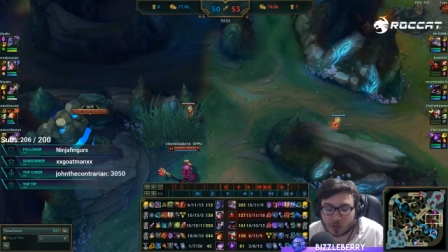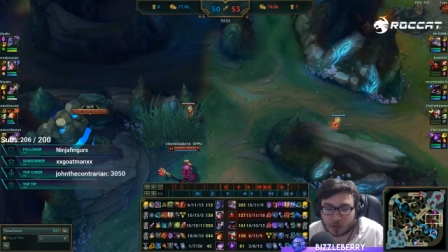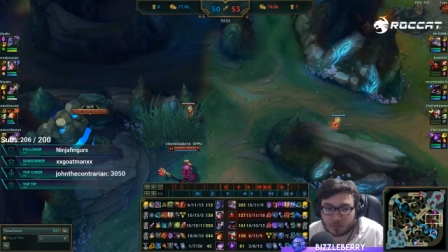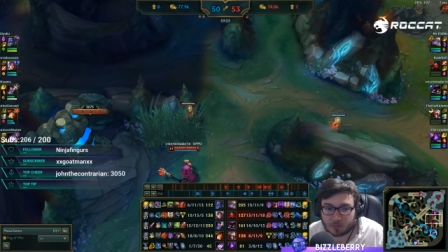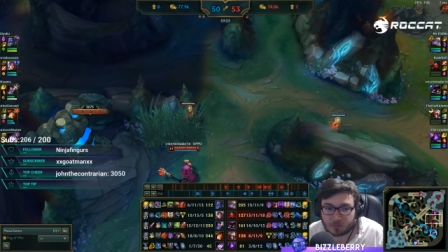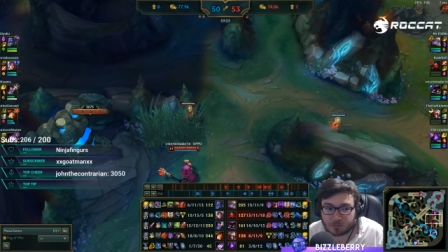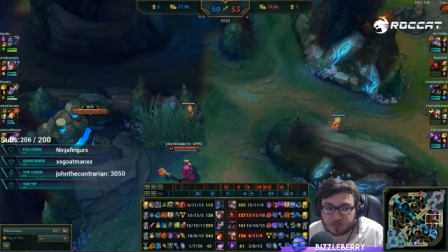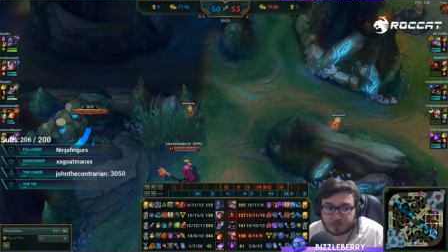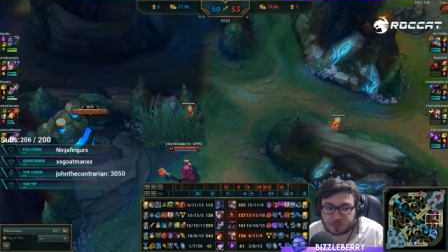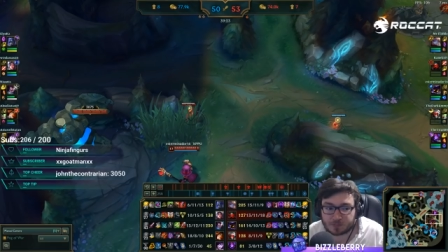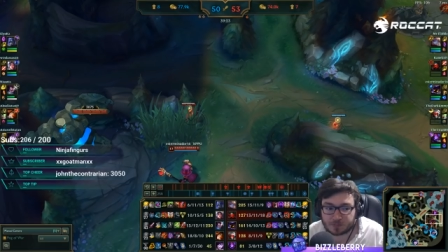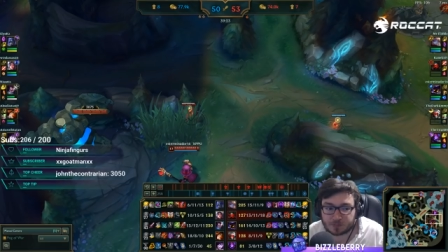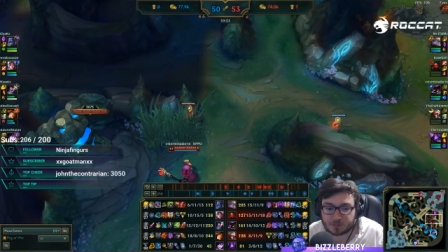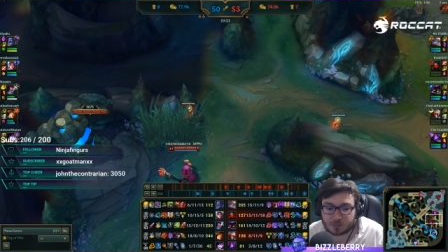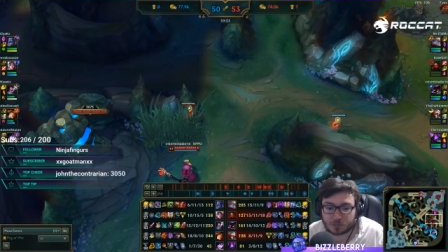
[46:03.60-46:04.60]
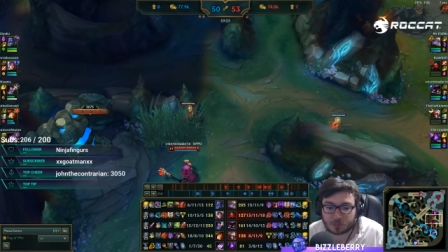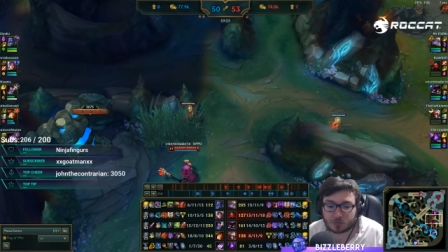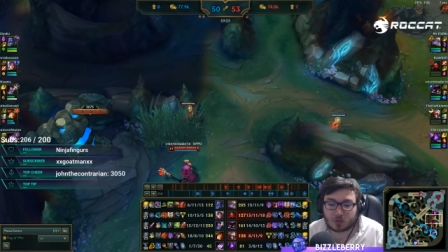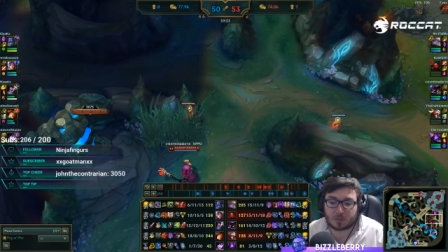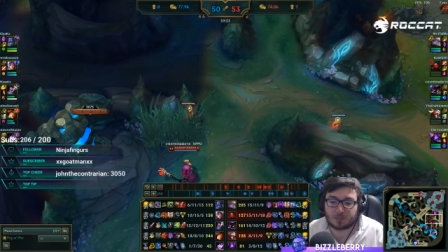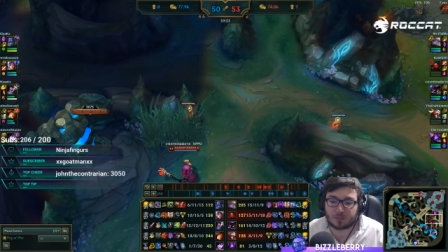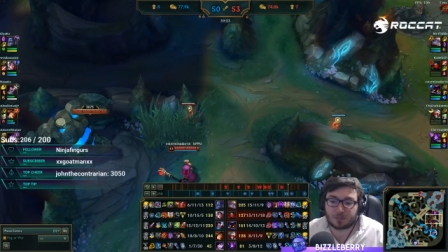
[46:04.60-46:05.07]
Okay.
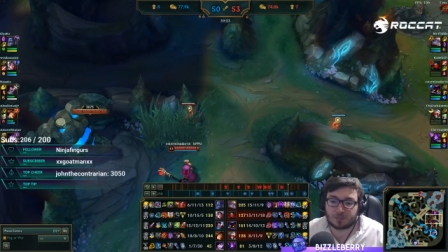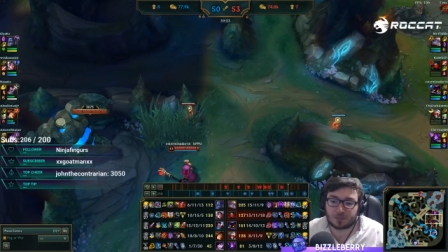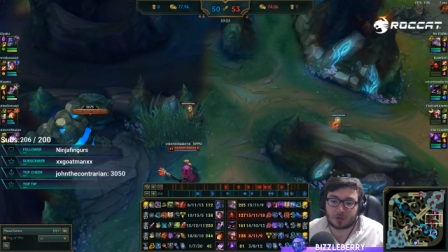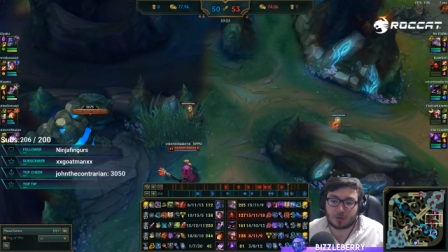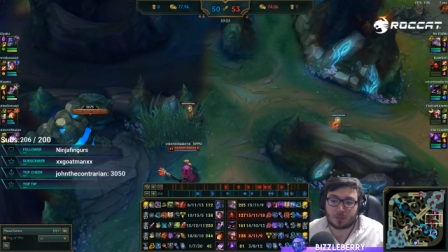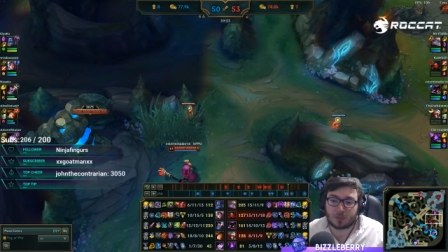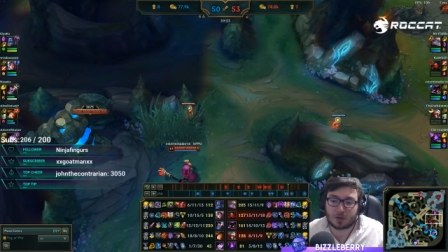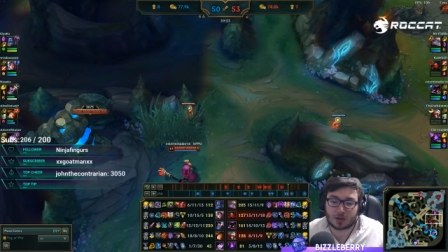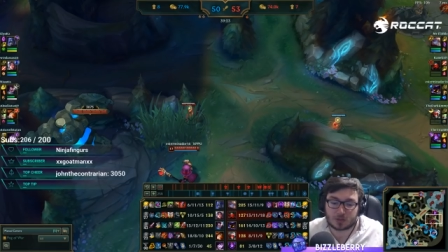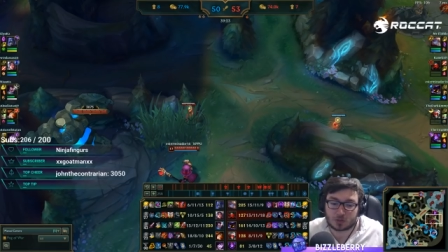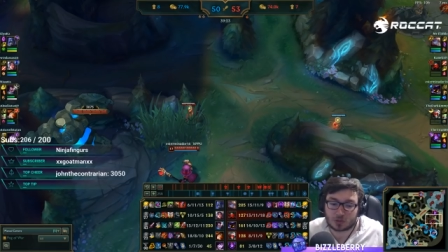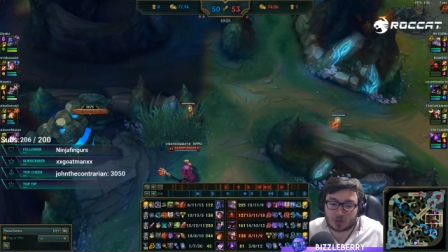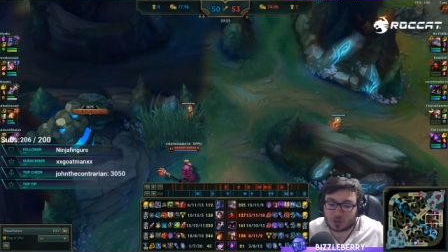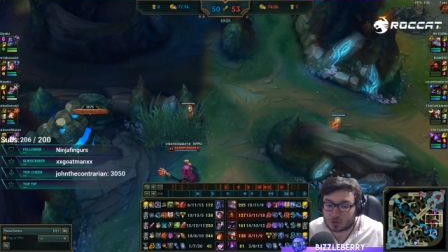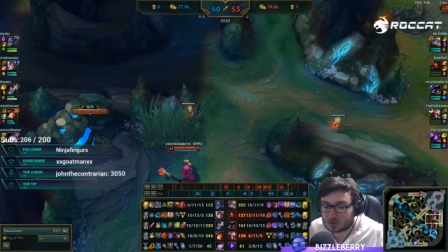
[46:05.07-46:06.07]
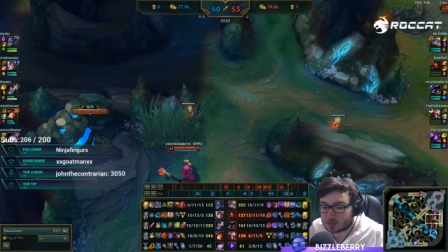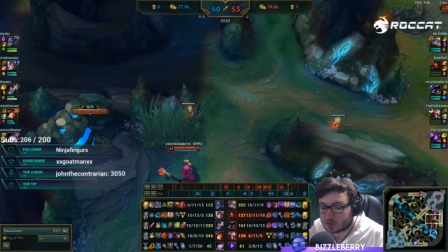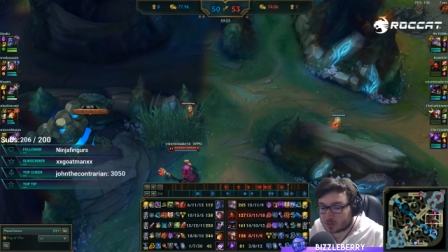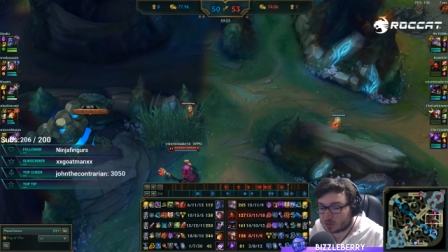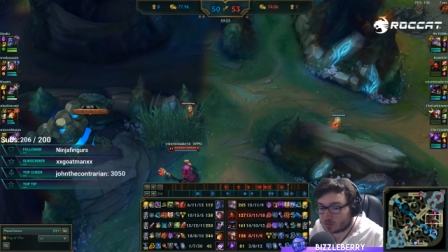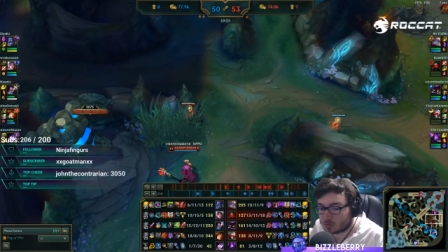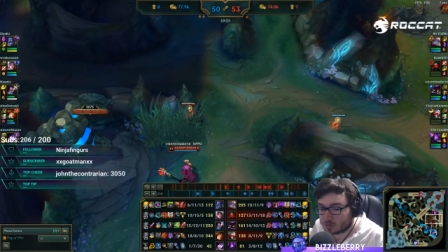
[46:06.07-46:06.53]
Right. Hope you guys enjoyed the coaching
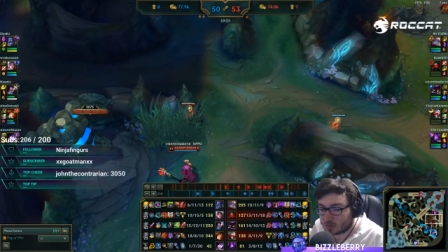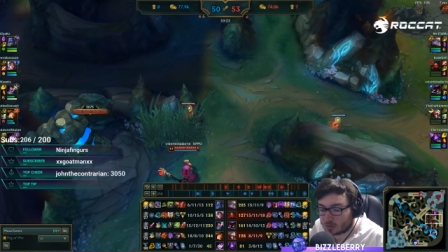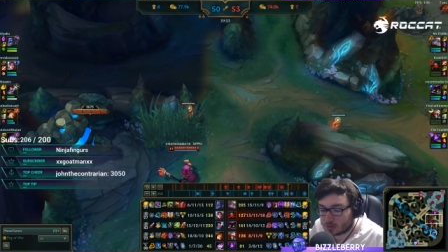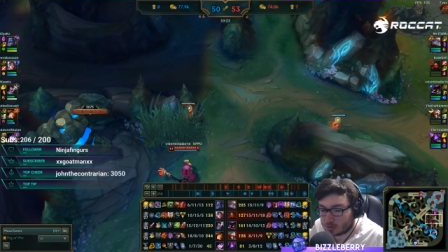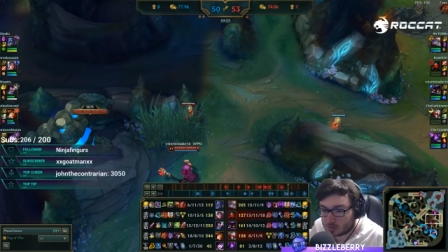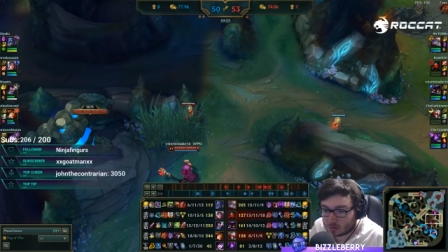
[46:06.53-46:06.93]
session.